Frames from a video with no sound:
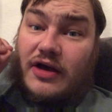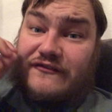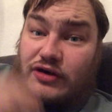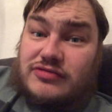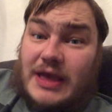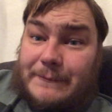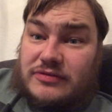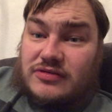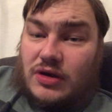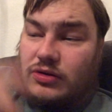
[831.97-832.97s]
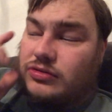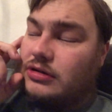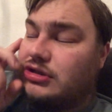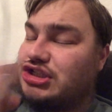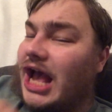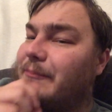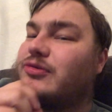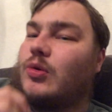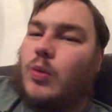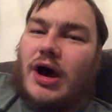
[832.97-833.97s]
first episode,
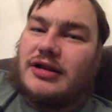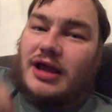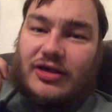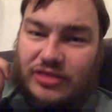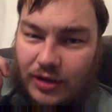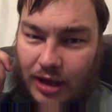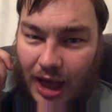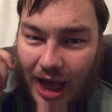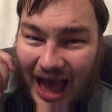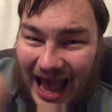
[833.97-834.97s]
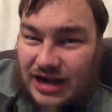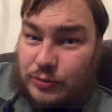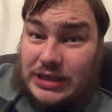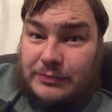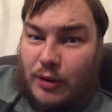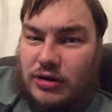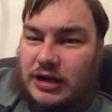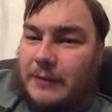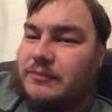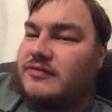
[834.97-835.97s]
chapter 1, the Halloween
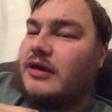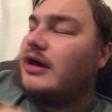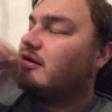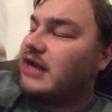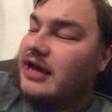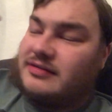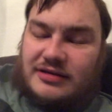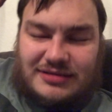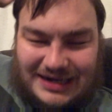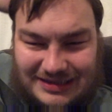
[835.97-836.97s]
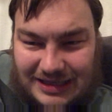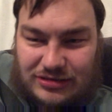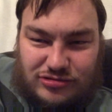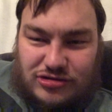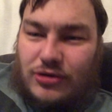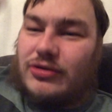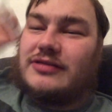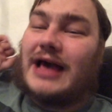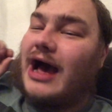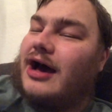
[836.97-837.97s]
apocalypse, ties into, like, later
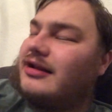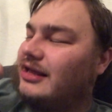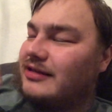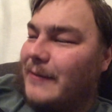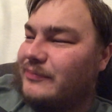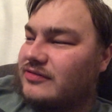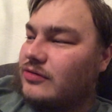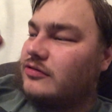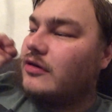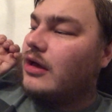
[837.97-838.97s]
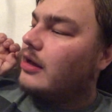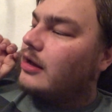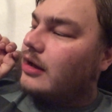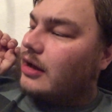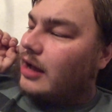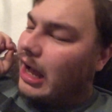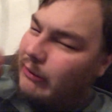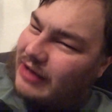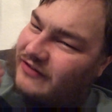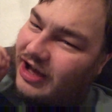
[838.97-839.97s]
stories, later episodes.
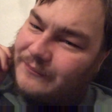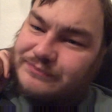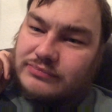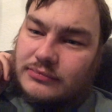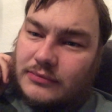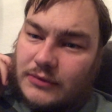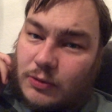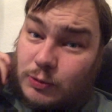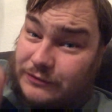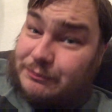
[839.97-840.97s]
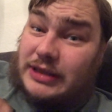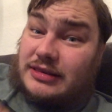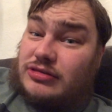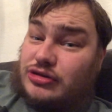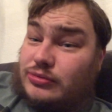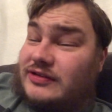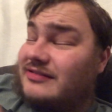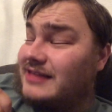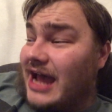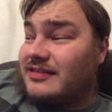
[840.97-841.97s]
However, we've been through this
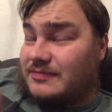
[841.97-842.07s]
dance